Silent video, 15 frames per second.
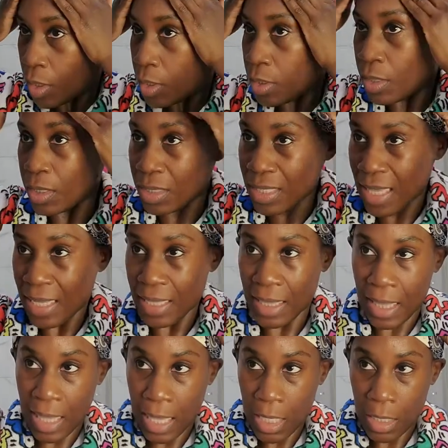Just like
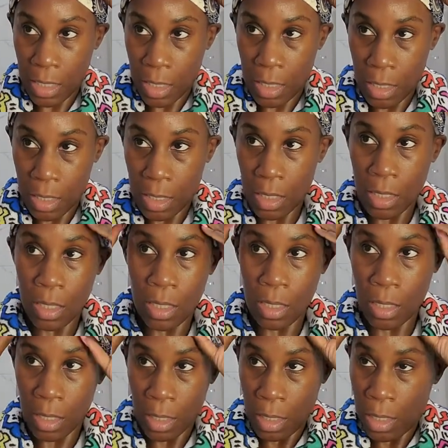that.
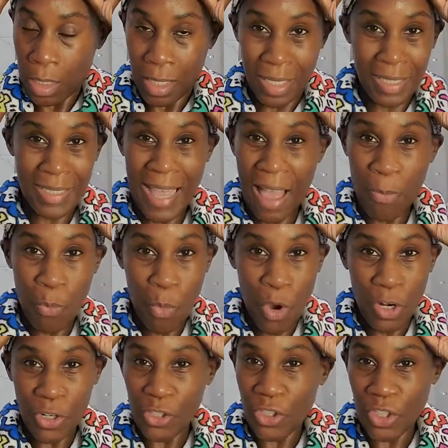Cause that
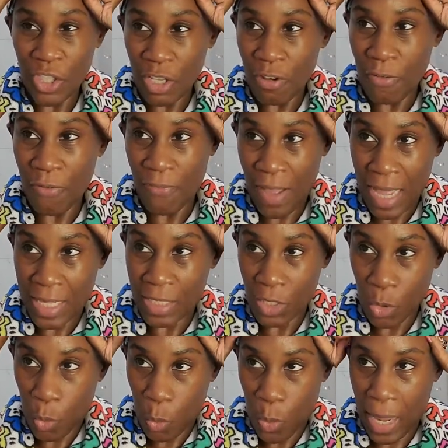water still finds
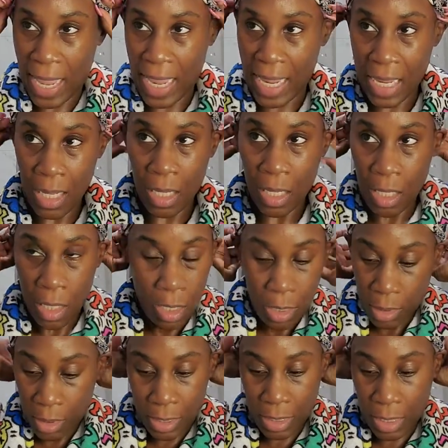a way
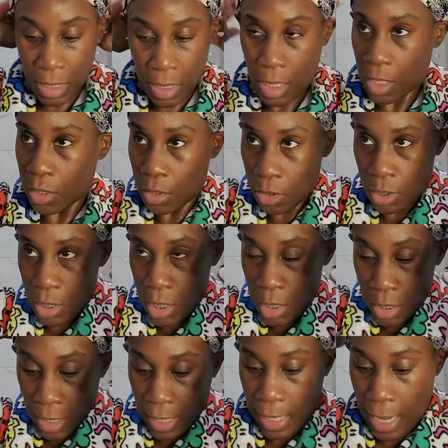to get
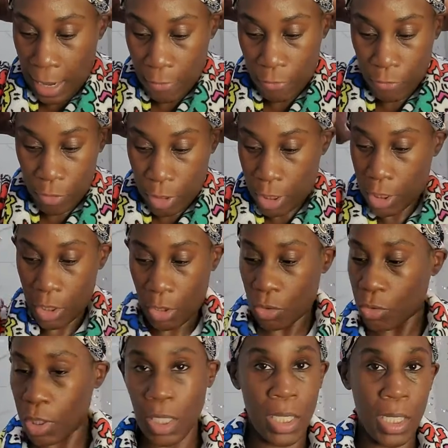underneath. Like I really
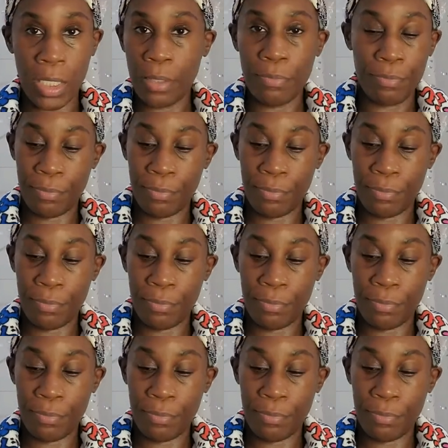don't get it.